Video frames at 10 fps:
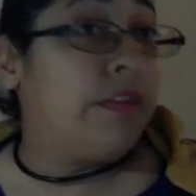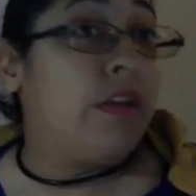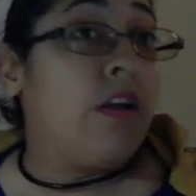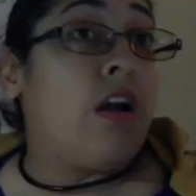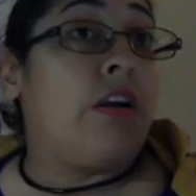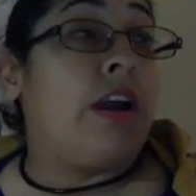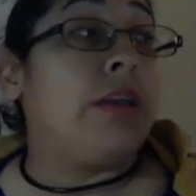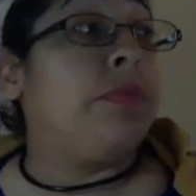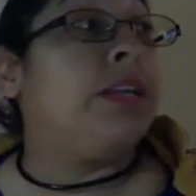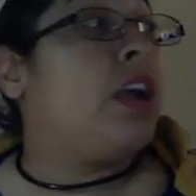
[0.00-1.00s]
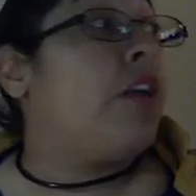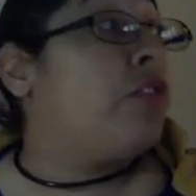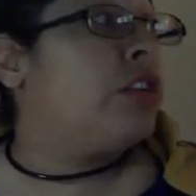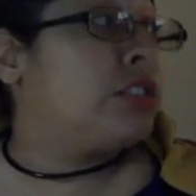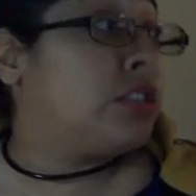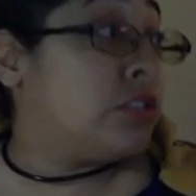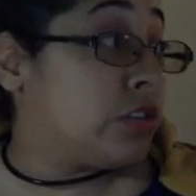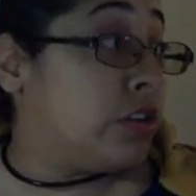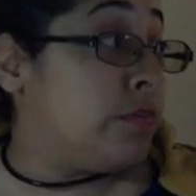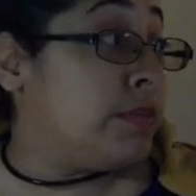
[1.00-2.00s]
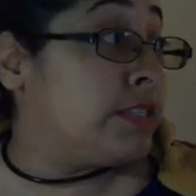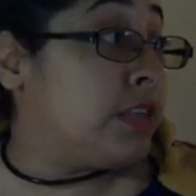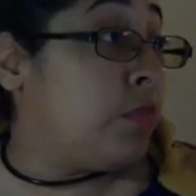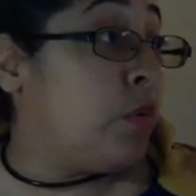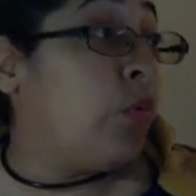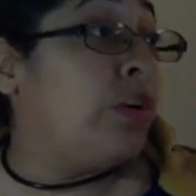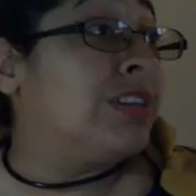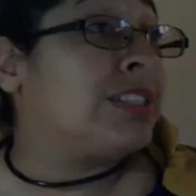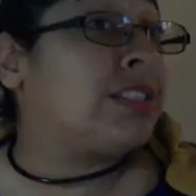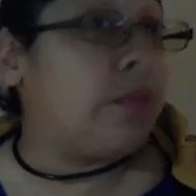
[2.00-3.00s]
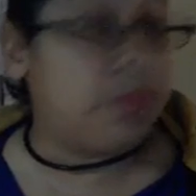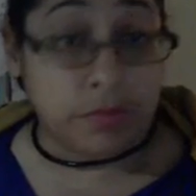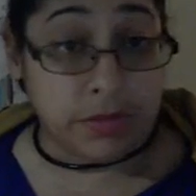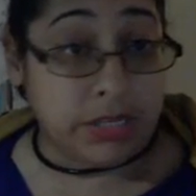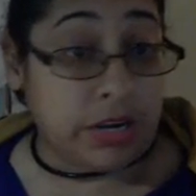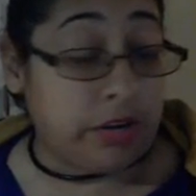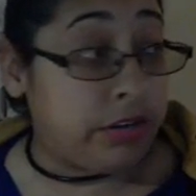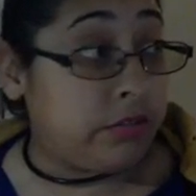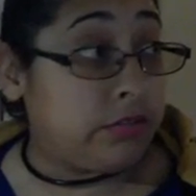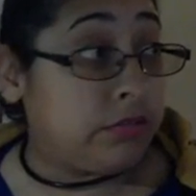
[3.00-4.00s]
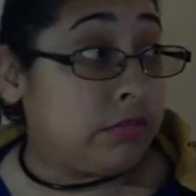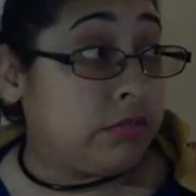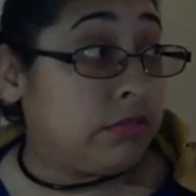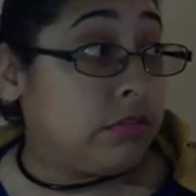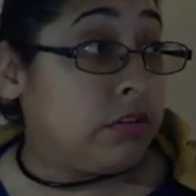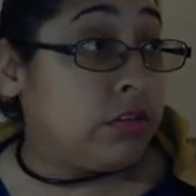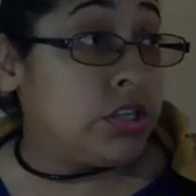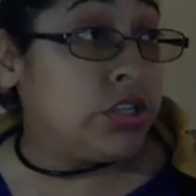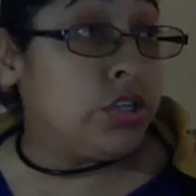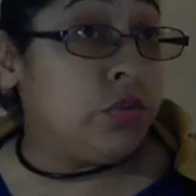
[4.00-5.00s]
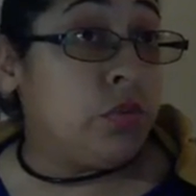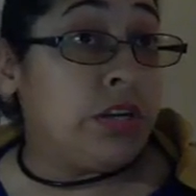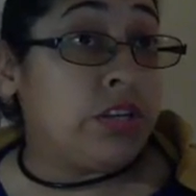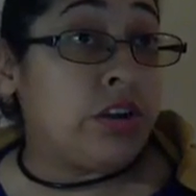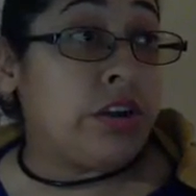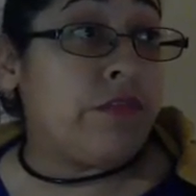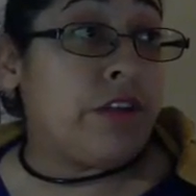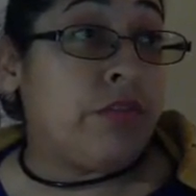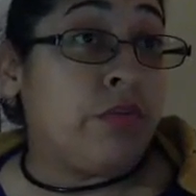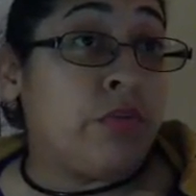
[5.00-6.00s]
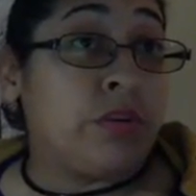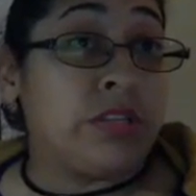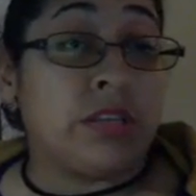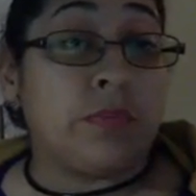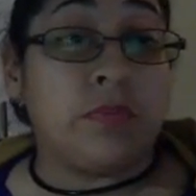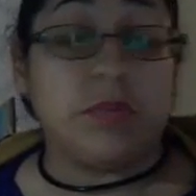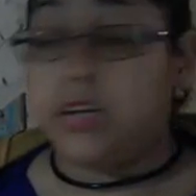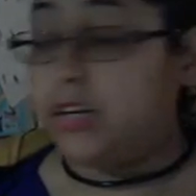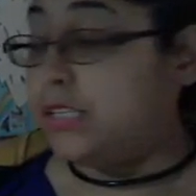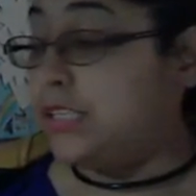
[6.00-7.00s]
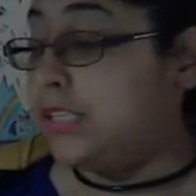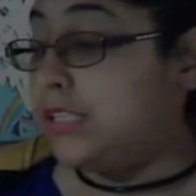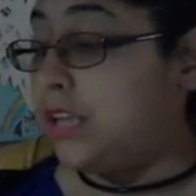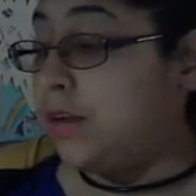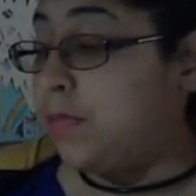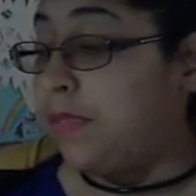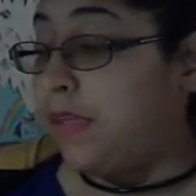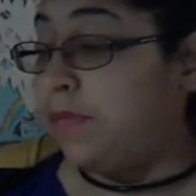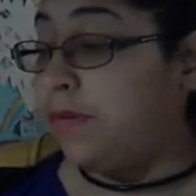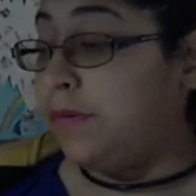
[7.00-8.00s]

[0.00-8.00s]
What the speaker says: All right, be careful because there's going to be some where it's supplementary. Do you want to try to find one where it's supplementary to see the setup on that one?